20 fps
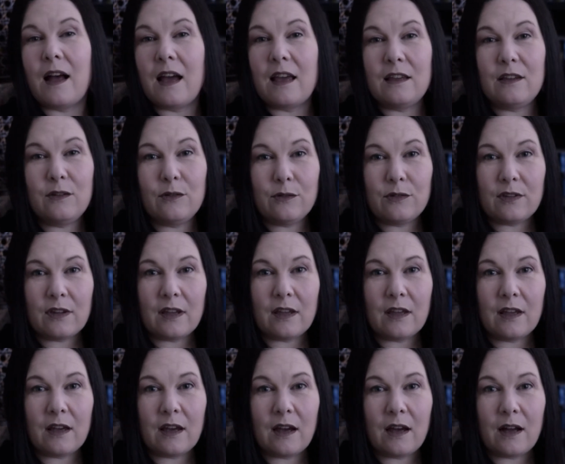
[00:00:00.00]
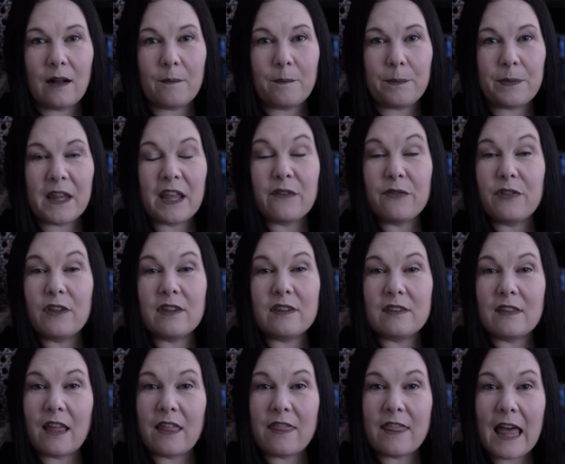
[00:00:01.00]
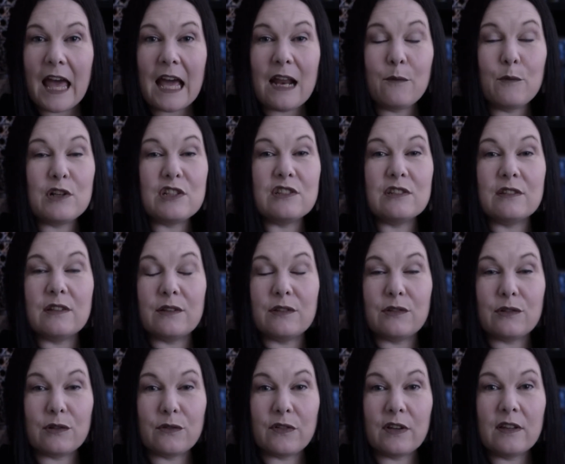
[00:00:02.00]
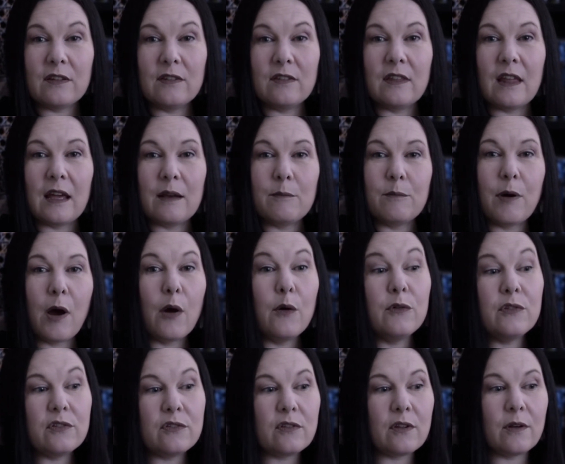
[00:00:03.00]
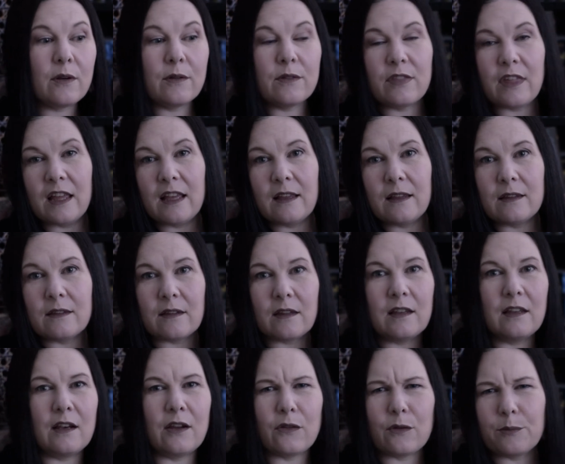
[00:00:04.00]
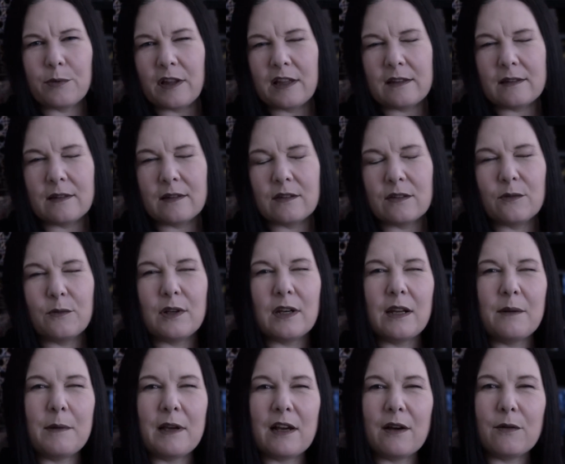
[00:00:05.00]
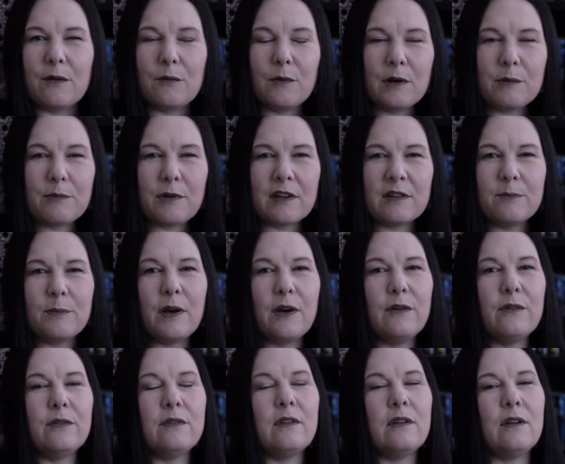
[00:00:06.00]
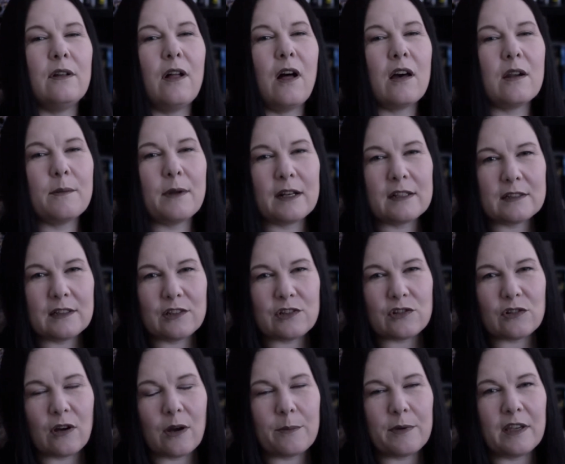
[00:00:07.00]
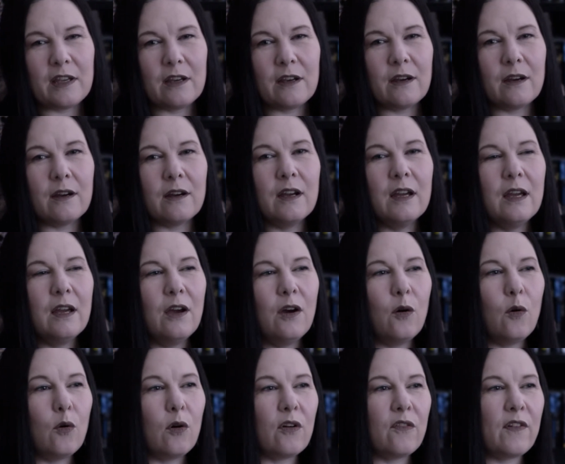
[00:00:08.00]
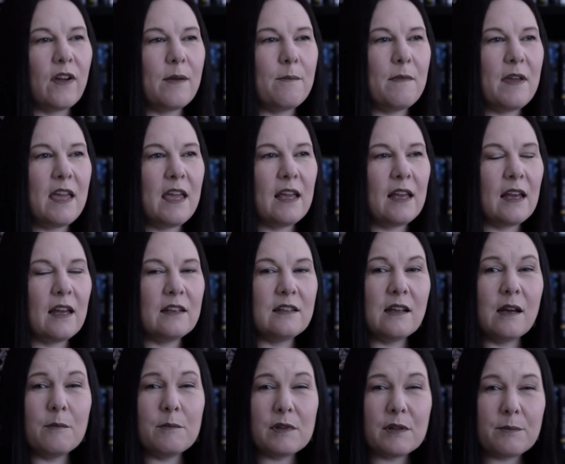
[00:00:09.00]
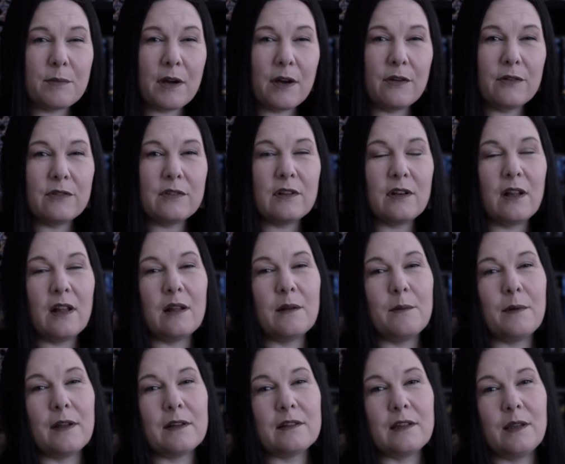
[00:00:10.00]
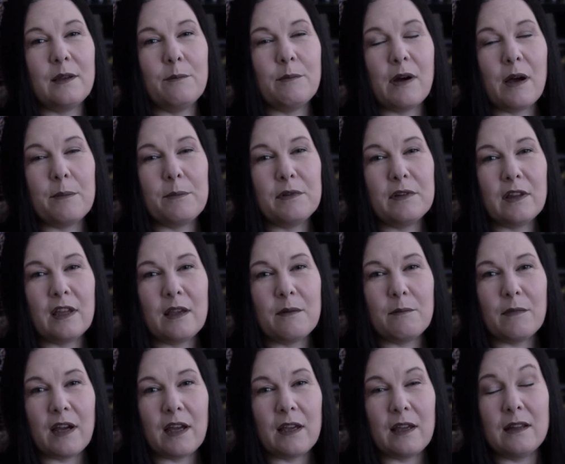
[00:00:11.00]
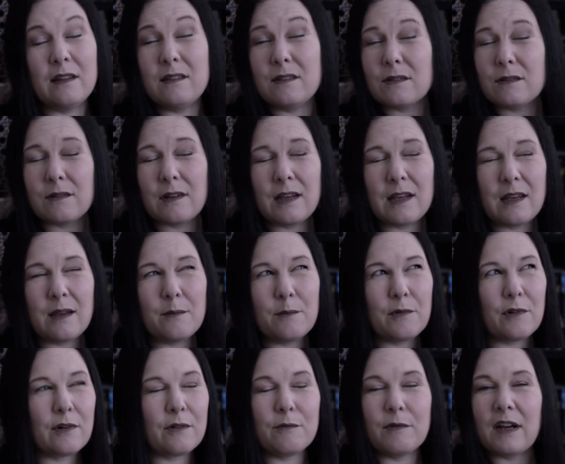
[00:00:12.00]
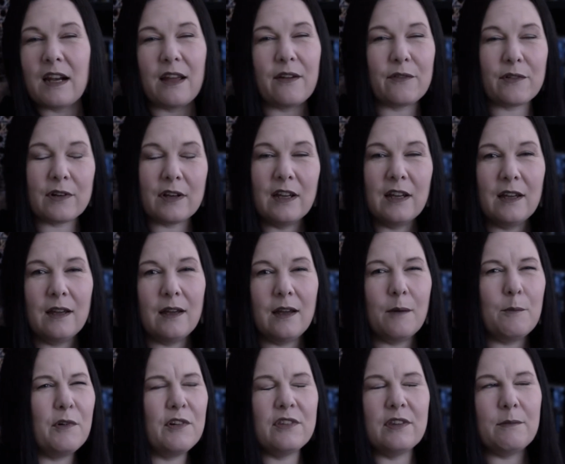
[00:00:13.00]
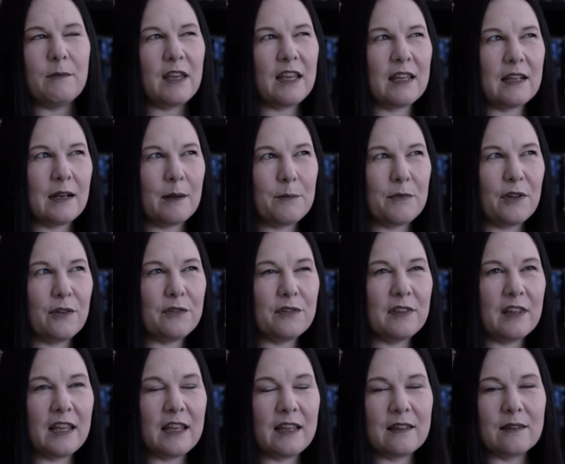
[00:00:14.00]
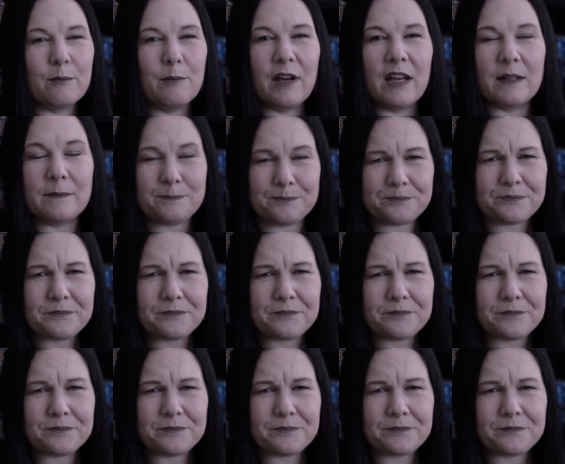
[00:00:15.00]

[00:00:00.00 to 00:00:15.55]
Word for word: I use um, if this then that, which is a service that posts things in other places. So when I make a WordPress post, it'll automatically show up here. Or if I make a Tumblr post, it'll automatically populate my Instagram or whatever. I'm mostly making up those links, but